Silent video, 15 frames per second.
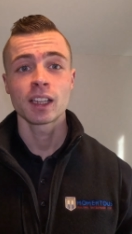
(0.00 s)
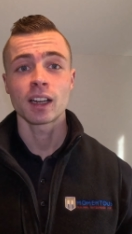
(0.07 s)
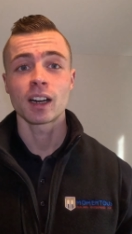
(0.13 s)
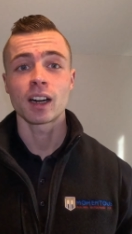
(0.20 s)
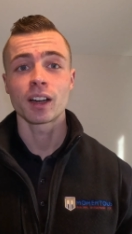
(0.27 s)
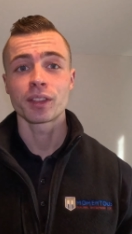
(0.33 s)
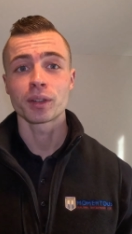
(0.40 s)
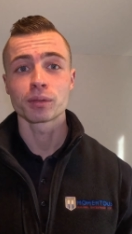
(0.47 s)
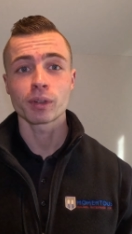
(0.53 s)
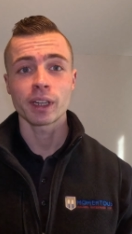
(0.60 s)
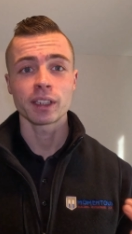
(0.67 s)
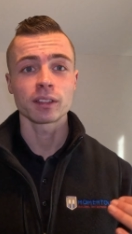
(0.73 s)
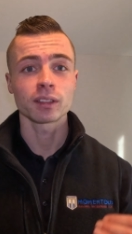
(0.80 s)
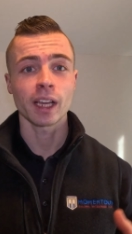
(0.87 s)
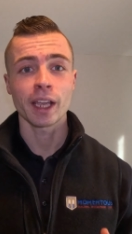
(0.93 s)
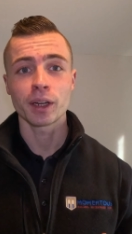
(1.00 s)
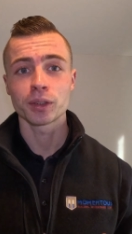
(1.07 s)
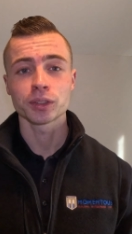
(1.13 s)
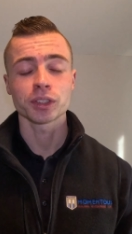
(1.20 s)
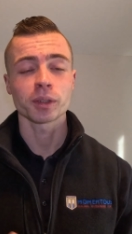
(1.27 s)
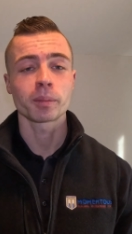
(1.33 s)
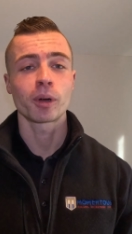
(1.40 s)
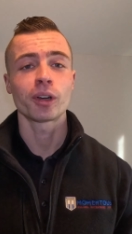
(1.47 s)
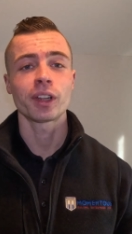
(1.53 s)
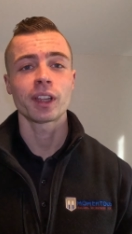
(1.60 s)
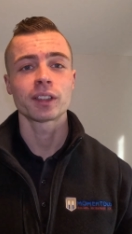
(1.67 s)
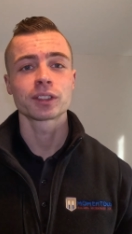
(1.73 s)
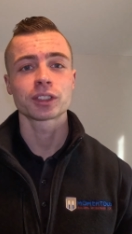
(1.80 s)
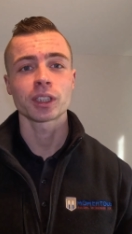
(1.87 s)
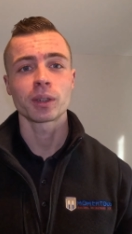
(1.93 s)
the right layers are put
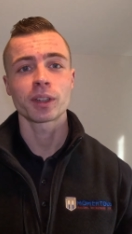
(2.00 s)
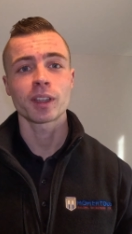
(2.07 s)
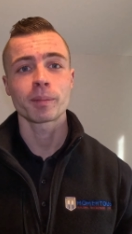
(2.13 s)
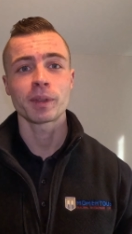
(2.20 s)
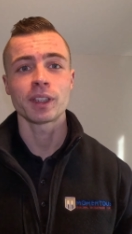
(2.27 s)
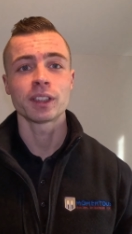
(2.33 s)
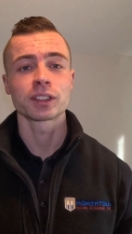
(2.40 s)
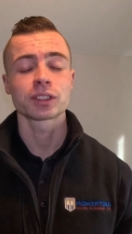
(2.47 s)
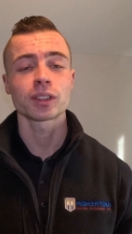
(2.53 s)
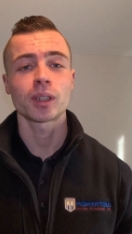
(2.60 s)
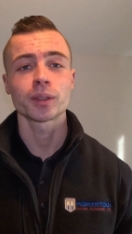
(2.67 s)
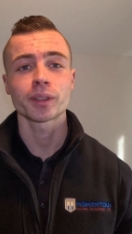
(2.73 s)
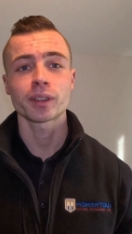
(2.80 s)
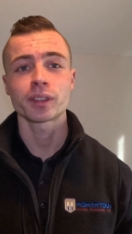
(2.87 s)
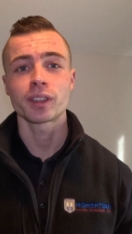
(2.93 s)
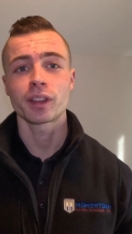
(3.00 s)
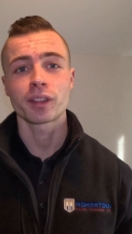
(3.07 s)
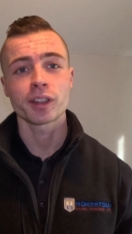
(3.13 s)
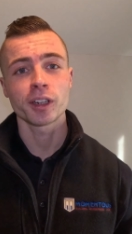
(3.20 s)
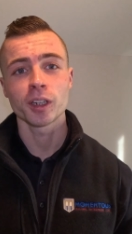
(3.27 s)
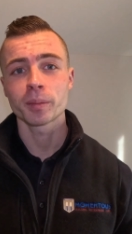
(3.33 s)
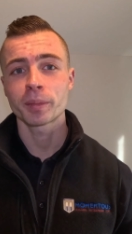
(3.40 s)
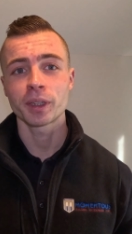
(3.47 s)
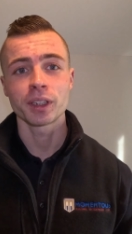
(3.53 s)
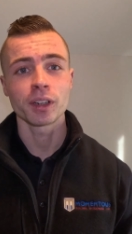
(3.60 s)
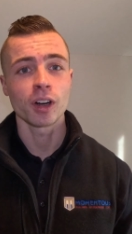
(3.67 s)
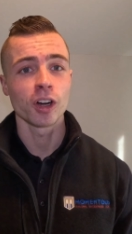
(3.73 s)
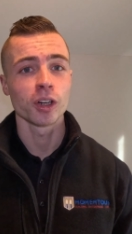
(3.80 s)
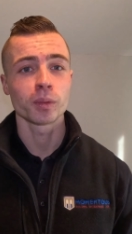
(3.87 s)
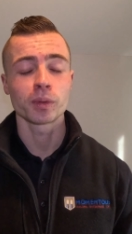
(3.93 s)
in, so it can be installed underneath carpet,
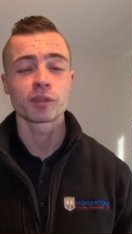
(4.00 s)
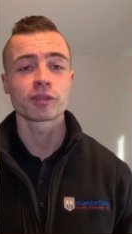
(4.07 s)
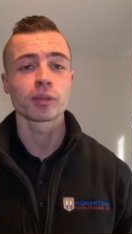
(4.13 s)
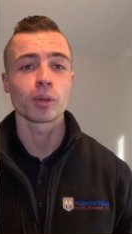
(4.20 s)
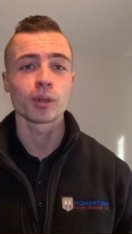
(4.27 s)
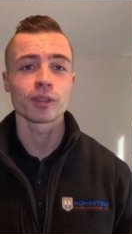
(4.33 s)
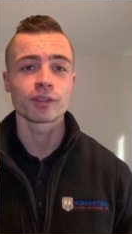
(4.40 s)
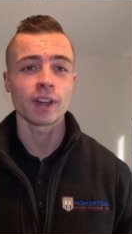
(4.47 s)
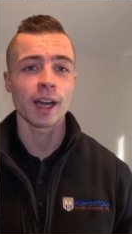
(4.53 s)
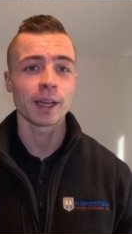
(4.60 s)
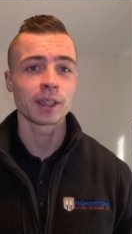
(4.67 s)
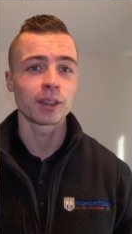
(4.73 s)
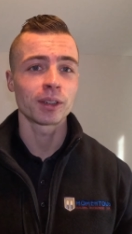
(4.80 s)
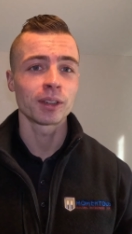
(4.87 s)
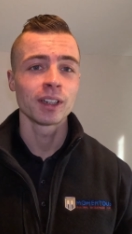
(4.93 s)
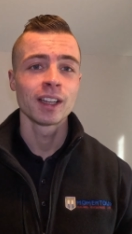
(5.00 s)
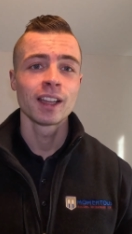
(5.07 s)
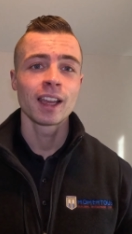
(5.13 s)
hardwood floor, vinyl,